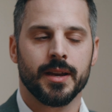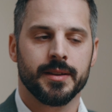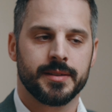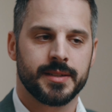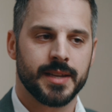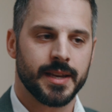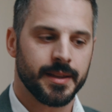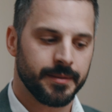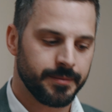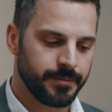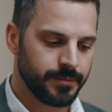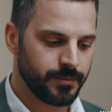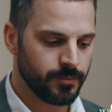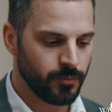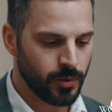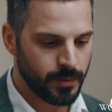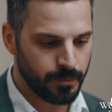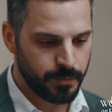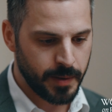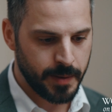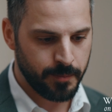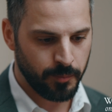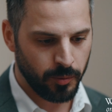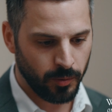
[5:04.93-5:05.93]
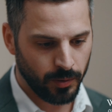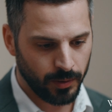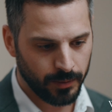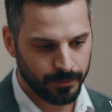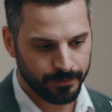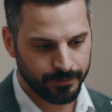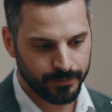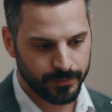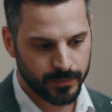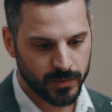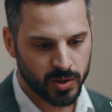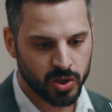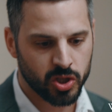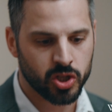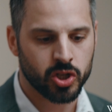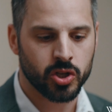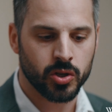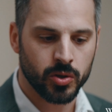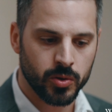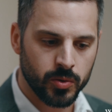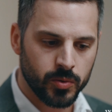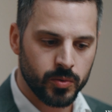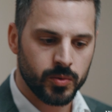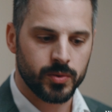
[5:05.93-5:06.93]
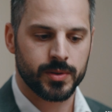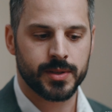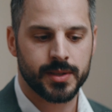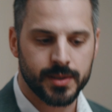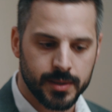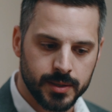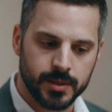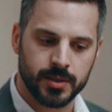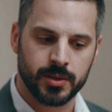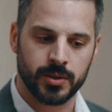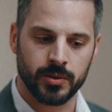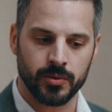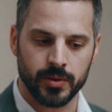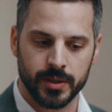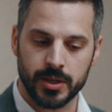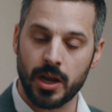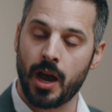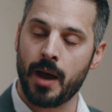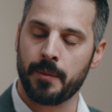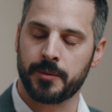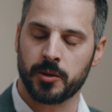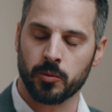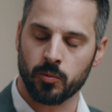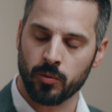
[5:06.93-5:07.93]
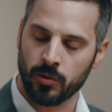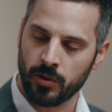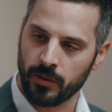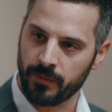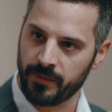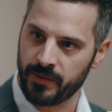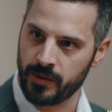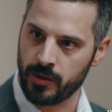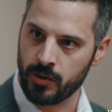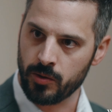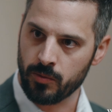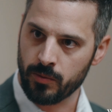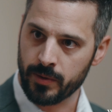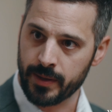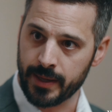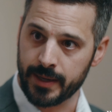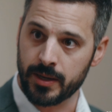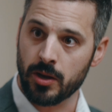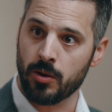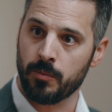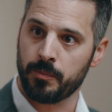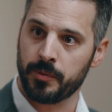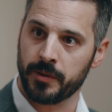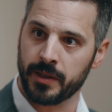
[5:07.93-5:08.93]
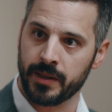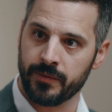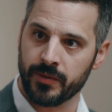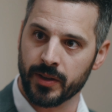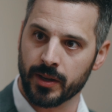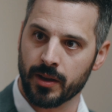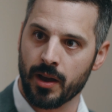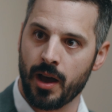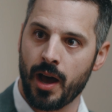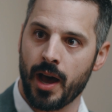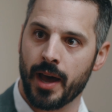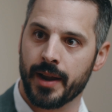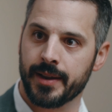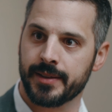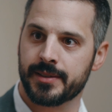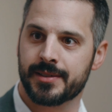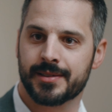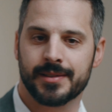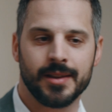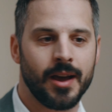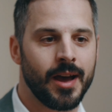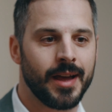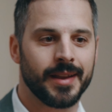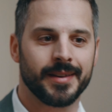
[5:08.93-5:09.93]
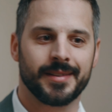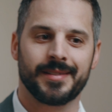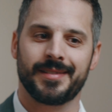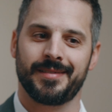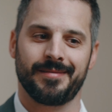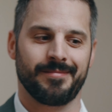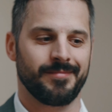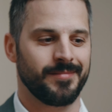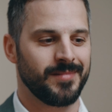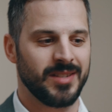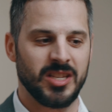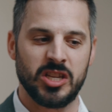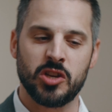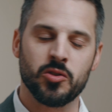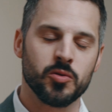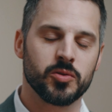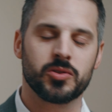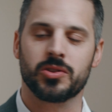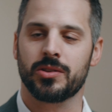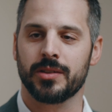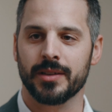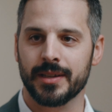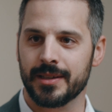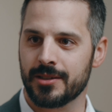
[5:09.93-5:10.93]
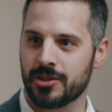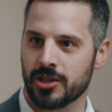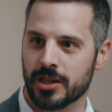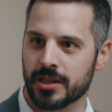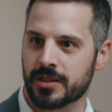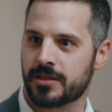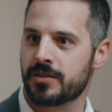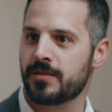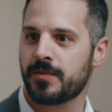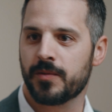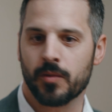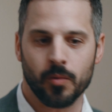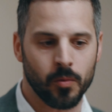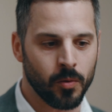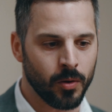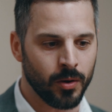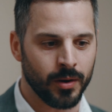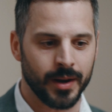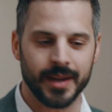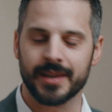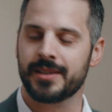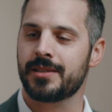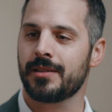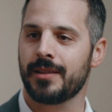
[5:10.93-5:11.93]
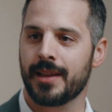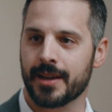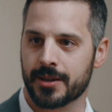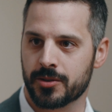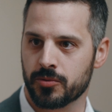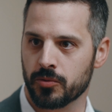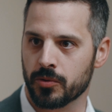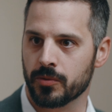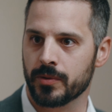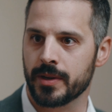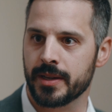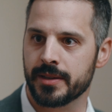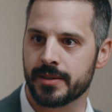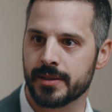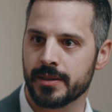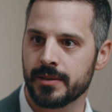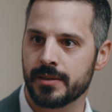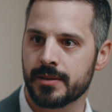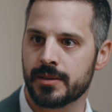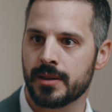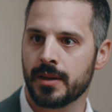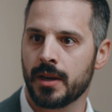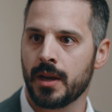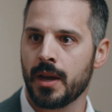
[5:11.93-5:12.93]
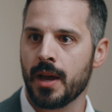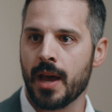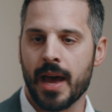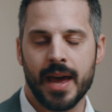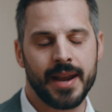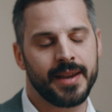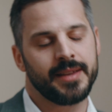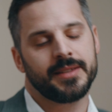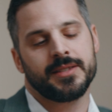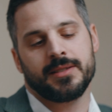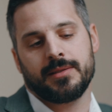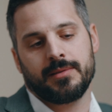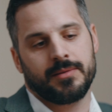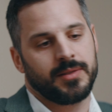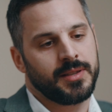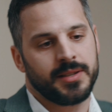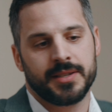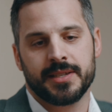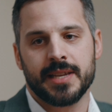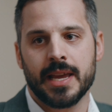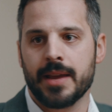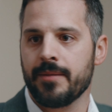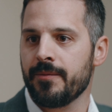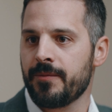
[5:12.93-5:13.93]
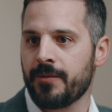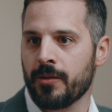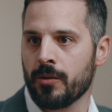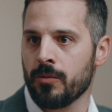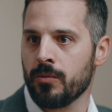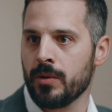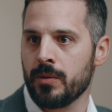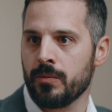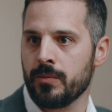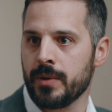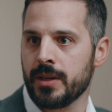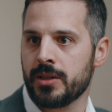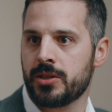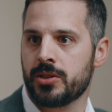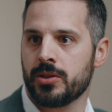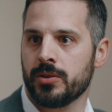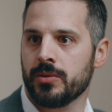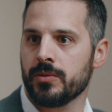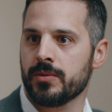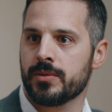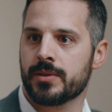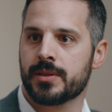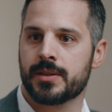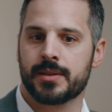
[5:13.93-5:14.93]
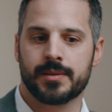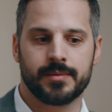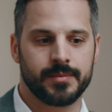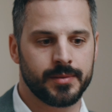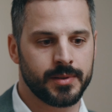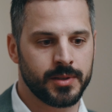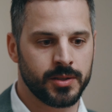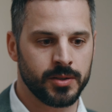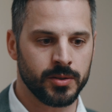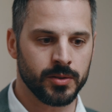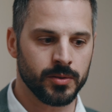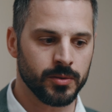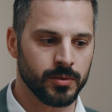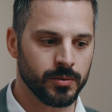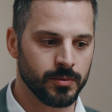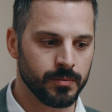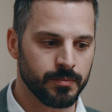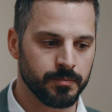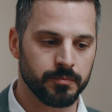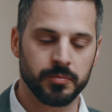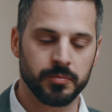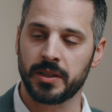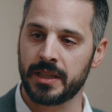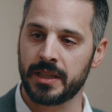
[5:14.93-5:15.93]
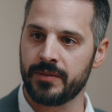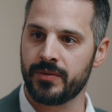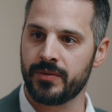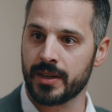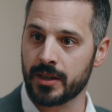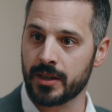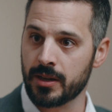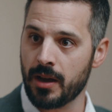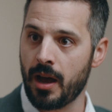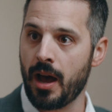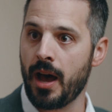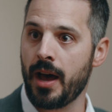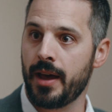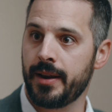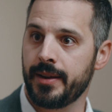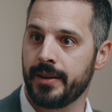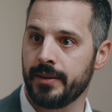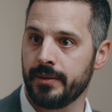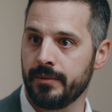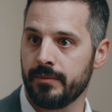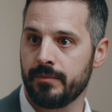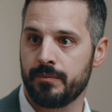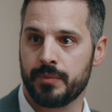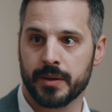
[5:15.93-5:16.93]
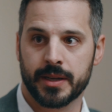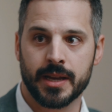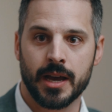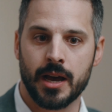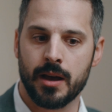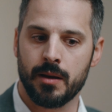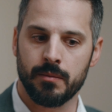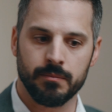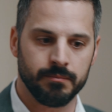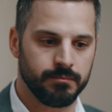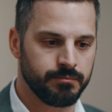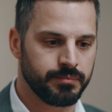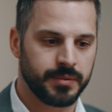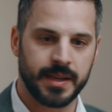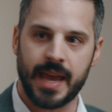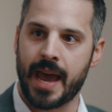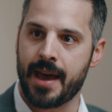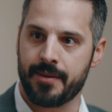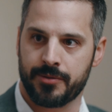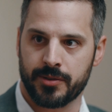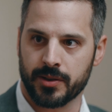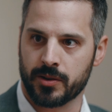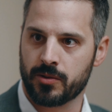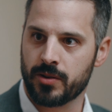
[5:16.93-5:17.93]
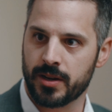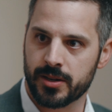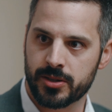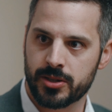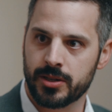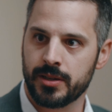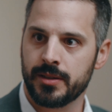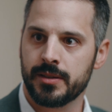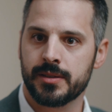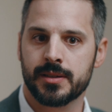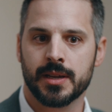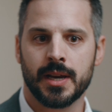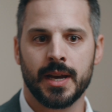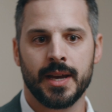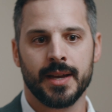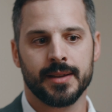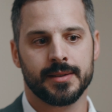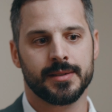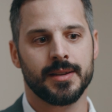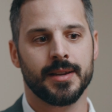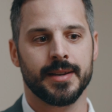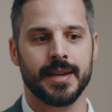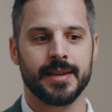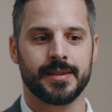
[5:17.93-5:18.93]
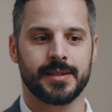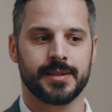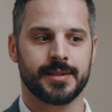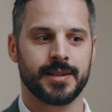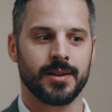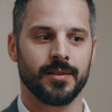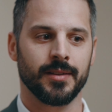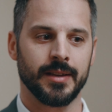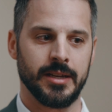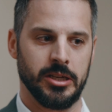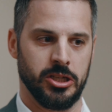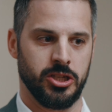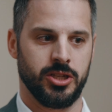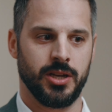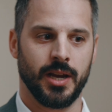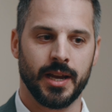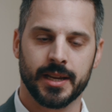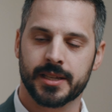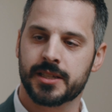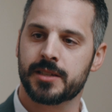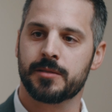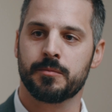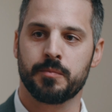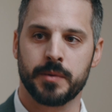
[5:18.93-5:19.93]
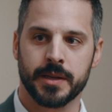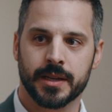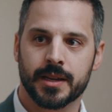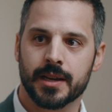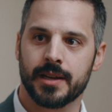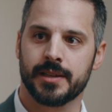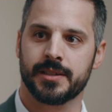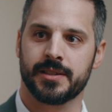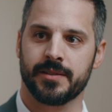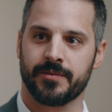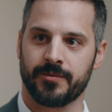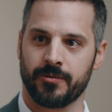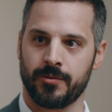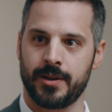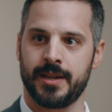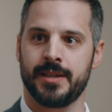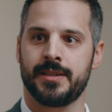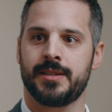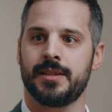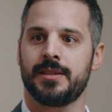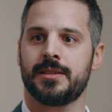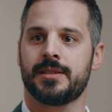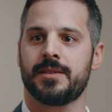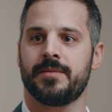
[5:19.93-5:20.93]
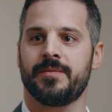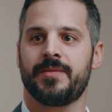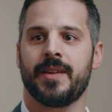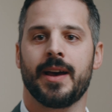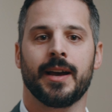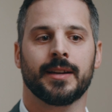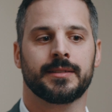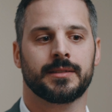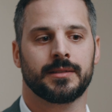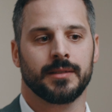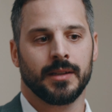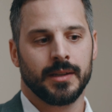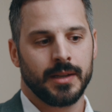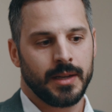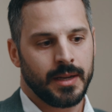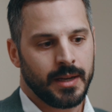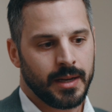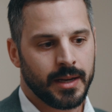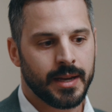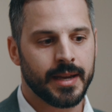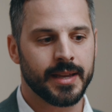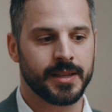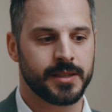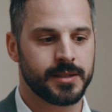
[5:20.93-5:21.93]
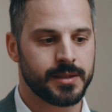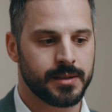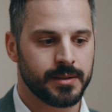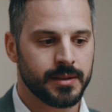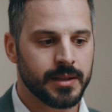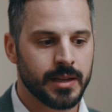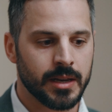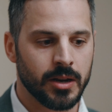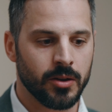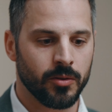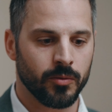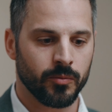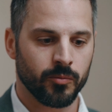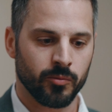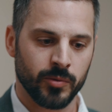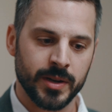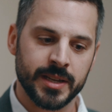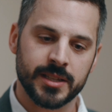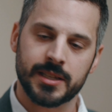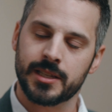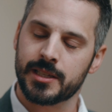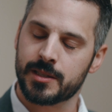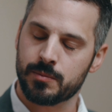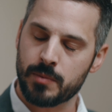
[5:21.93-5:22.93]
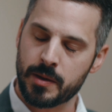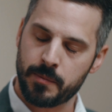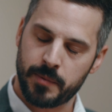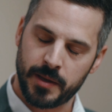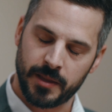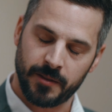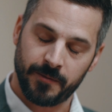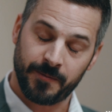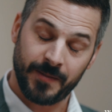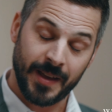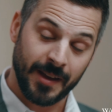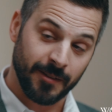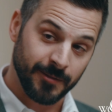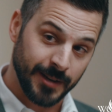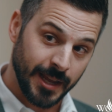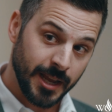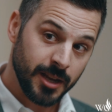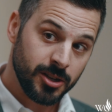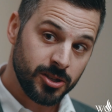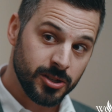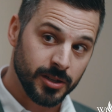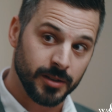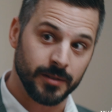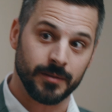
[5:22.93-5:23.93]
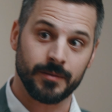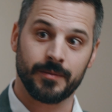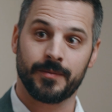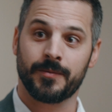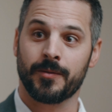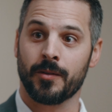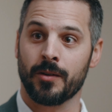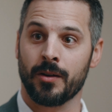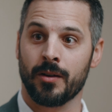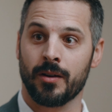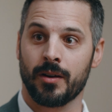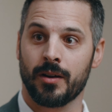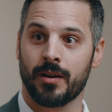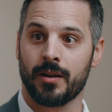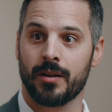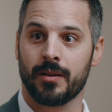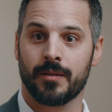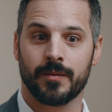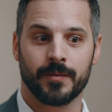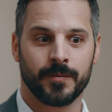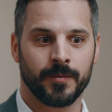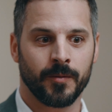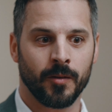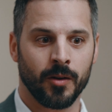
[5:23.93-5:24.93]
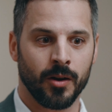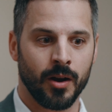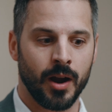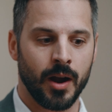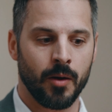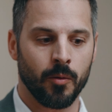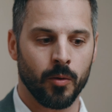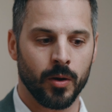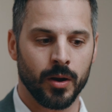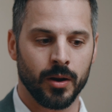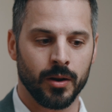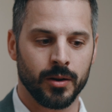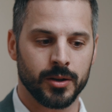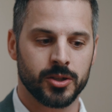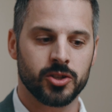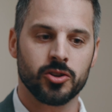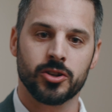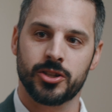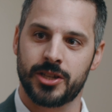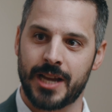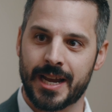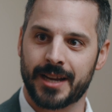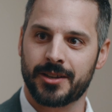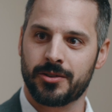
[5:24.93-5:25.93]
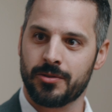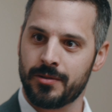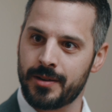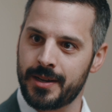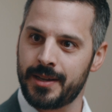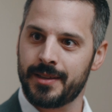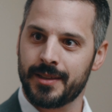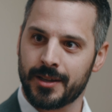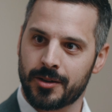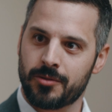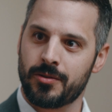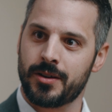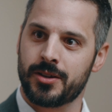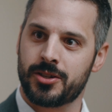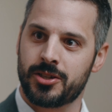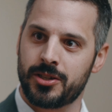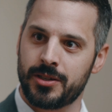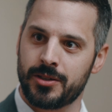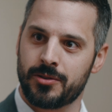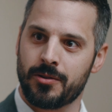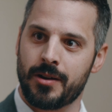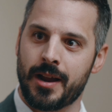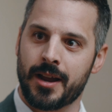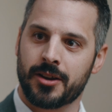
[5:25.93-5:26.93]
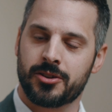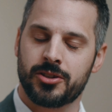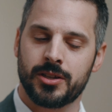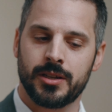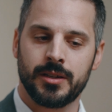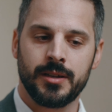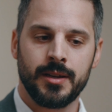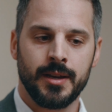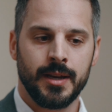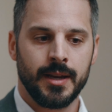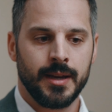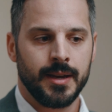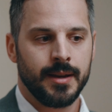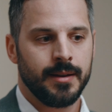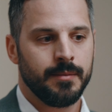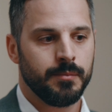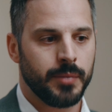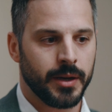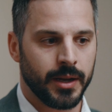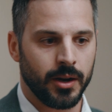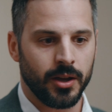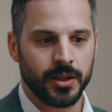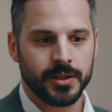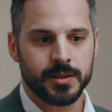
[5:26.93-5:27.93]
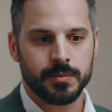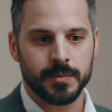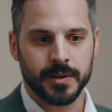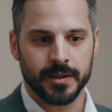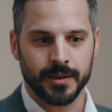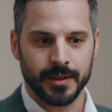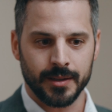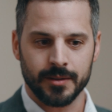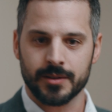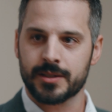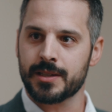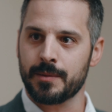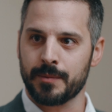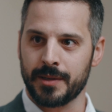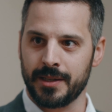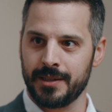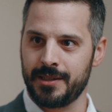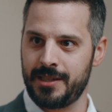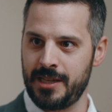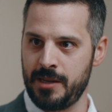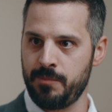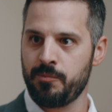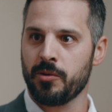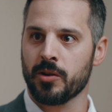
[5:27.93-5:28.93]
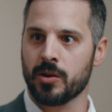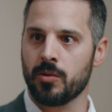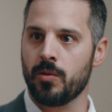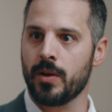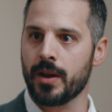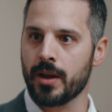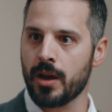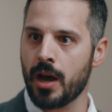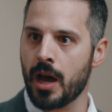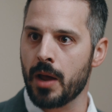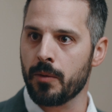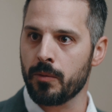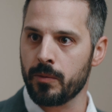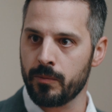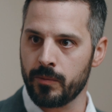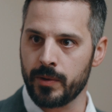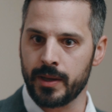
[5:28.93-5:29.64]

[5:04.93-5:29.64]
I said, when people choose to adopt a worldview where they don't believe in God, it's not usually just for intellectual reasons. Right. And it's the same for when we choose to believe in God and become Catholic Christians. It's not necessarily just because of reasons. In fact, it's you know reasons might be the foundation for for our trajectory in the Christian direction, but ultimately there's something deeper going on when